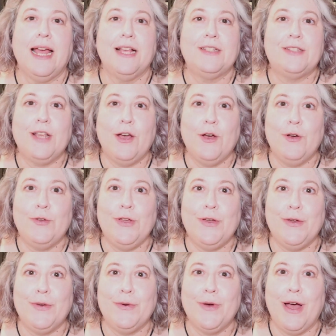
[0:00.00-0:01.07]
So
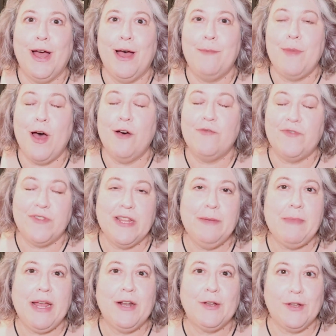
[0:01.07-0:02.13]
you hopefully
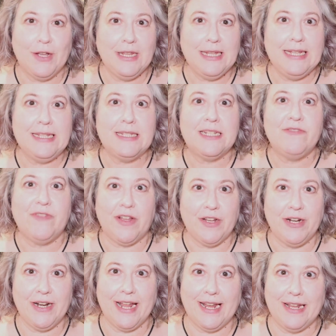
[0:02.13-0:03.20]
made a good list of all
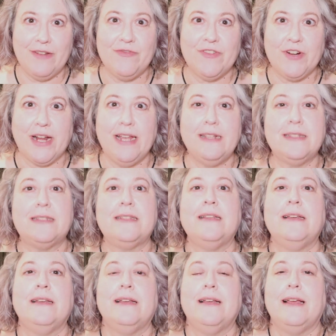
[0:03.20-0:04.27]
your negative traits.
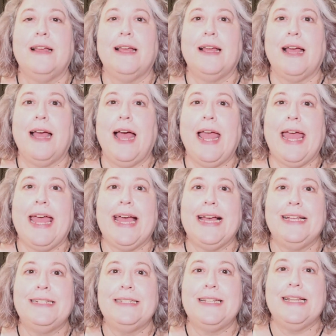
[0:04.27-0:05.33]

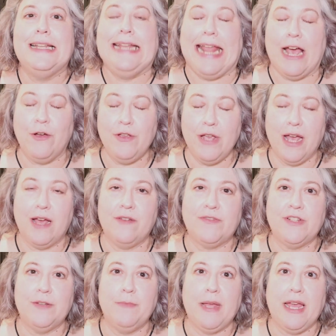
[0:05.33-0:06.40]
And now you have
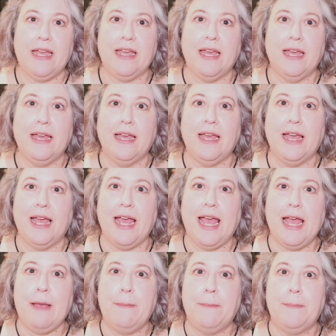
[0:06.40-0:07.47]
to make
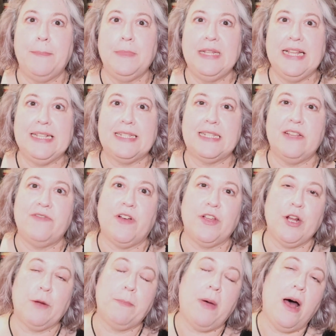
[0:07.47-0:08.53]
a list of all
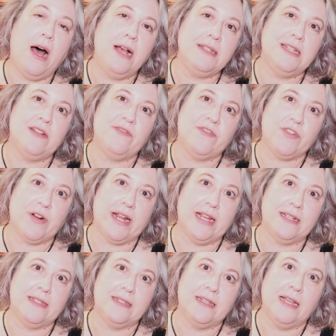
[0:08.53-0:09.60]
your positive
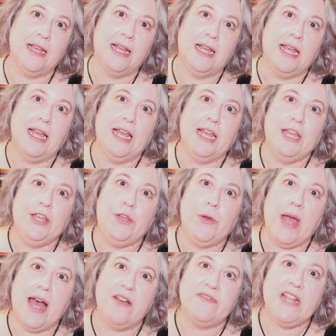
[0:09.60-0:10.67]
traits. You
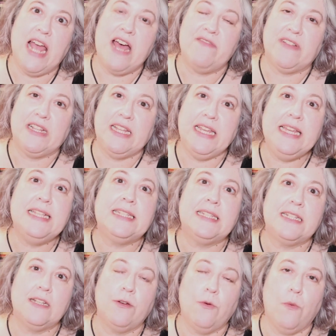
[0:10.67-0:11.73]
have to have at
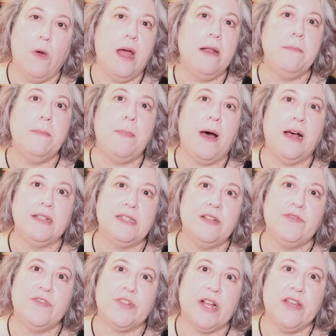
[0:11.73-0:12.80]
least one
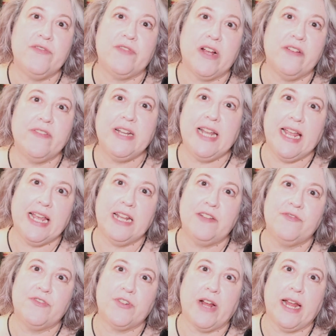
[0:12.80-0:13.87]
positive trait for every
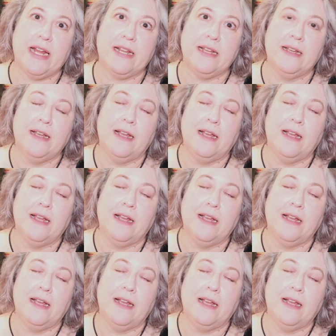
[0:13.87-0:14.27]
negative trait.